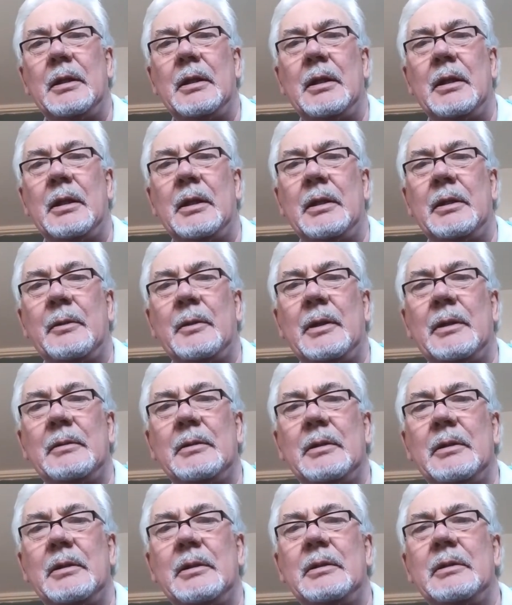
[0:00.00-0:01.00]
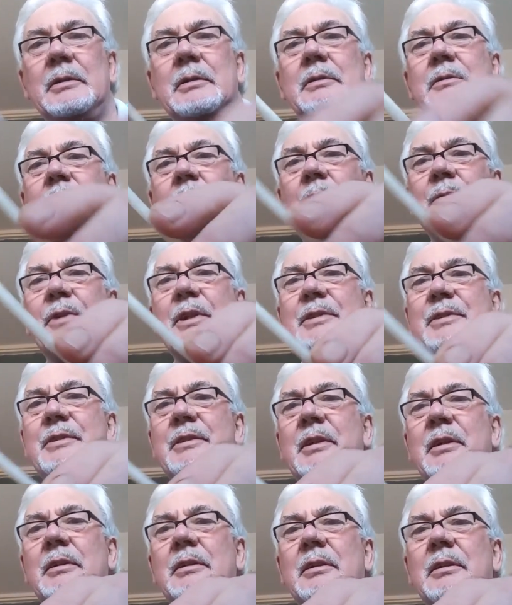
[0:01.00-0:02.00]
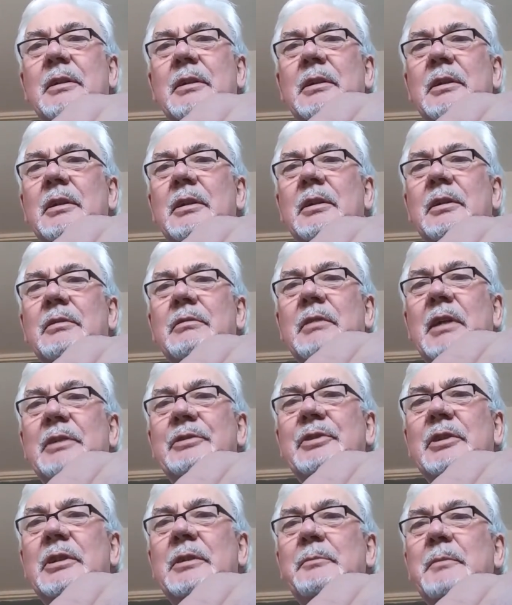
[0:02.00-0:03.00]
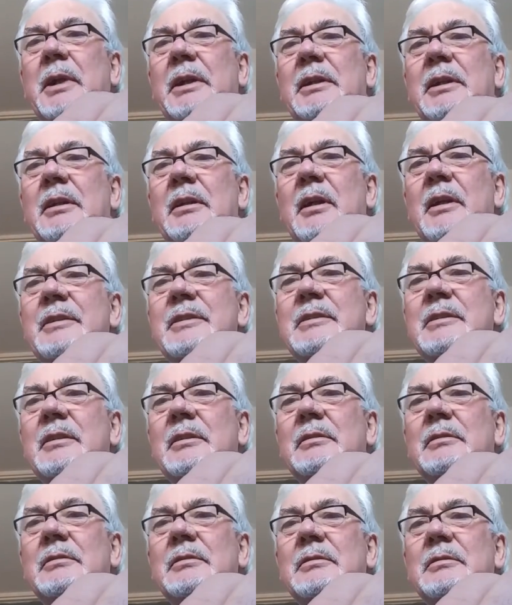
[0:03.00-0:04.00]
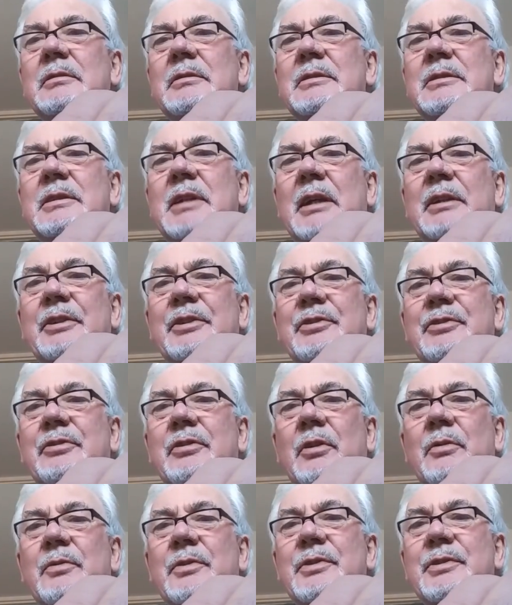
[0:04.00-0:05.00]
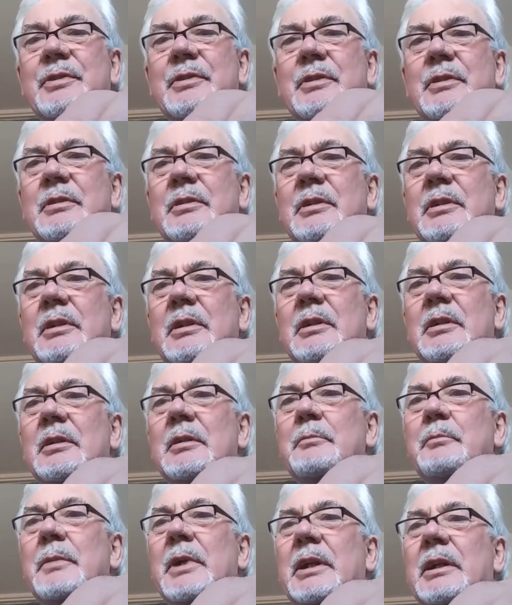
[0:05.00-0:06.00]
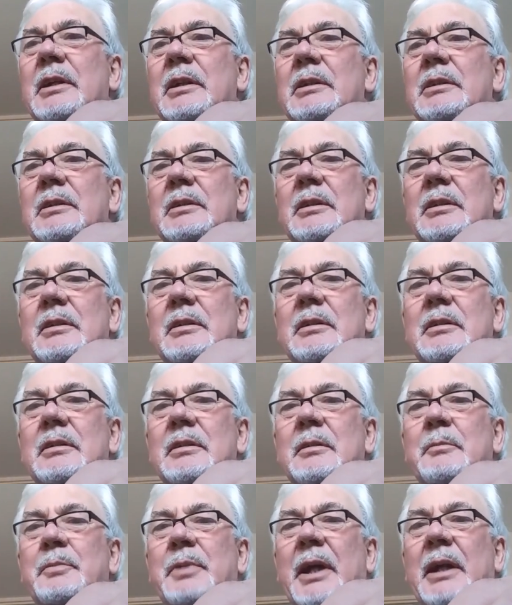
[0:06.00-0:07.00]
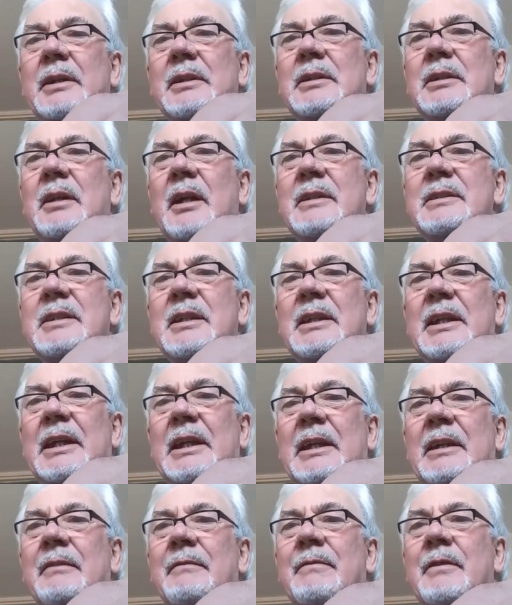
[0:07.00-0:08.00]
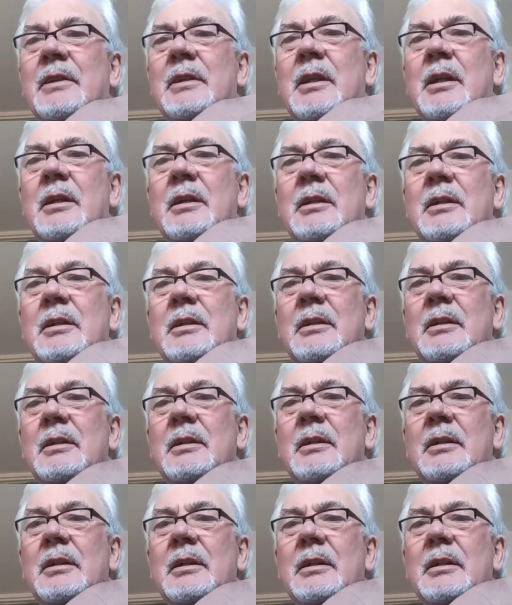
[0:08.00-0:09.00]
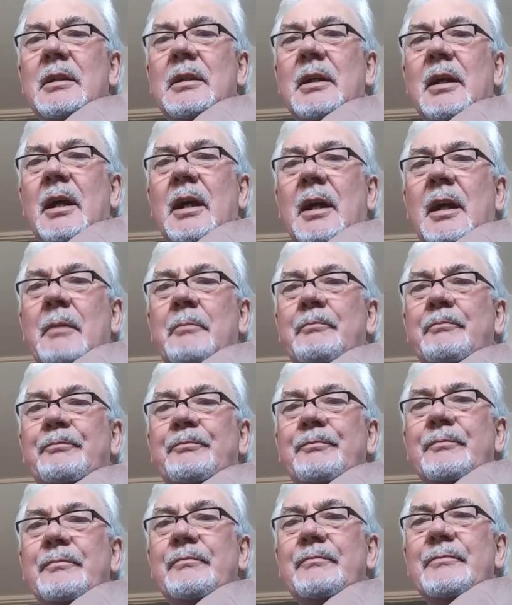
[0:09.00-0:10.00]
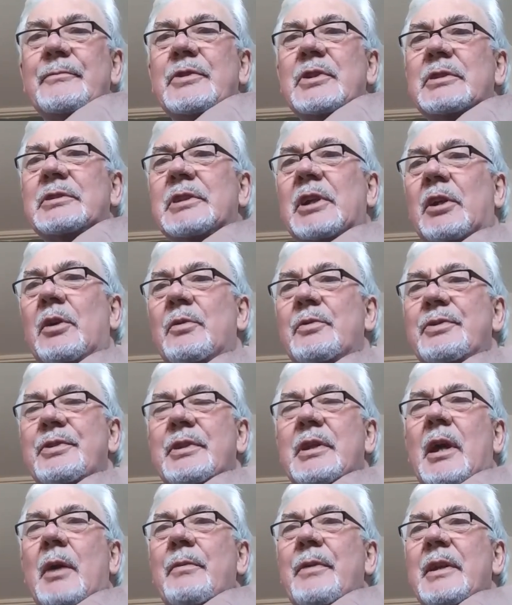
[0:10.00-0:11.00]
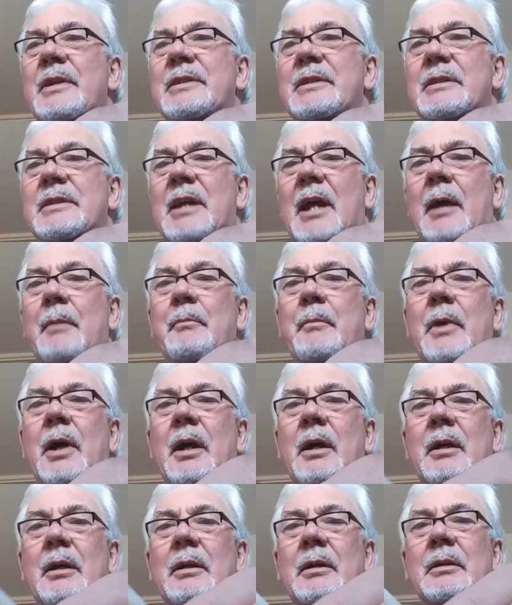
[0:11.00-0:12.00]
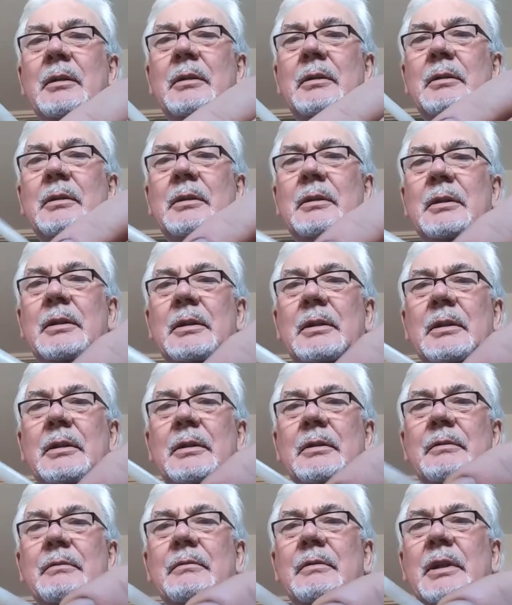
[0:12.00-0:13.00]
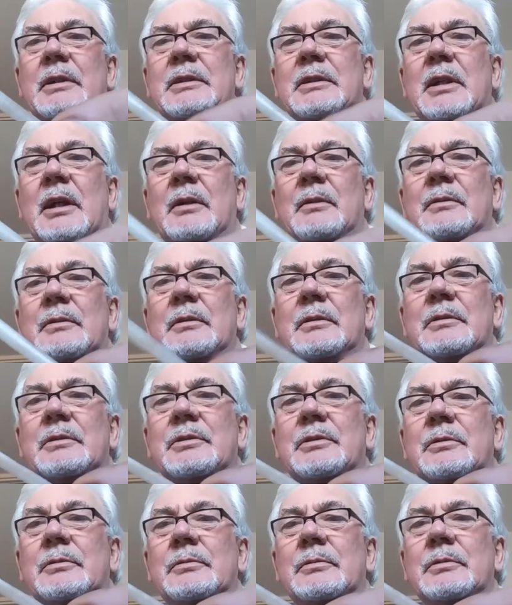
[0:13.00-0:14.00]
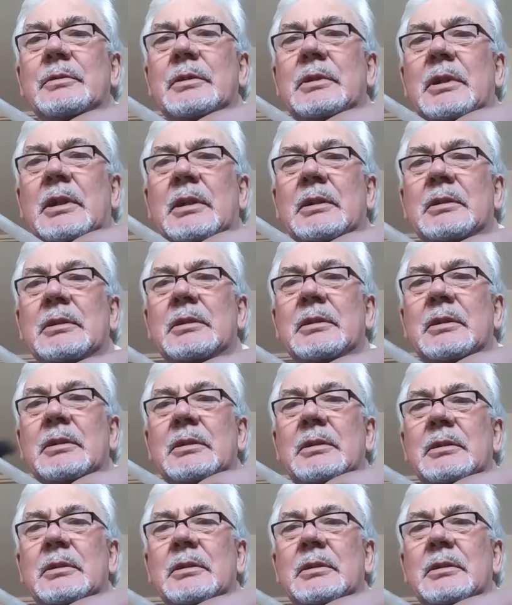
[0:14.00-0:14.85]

You are, and so just gradually making nice little steady strokes, making the paint nice and even. So as it goes down the stem, right down to the end,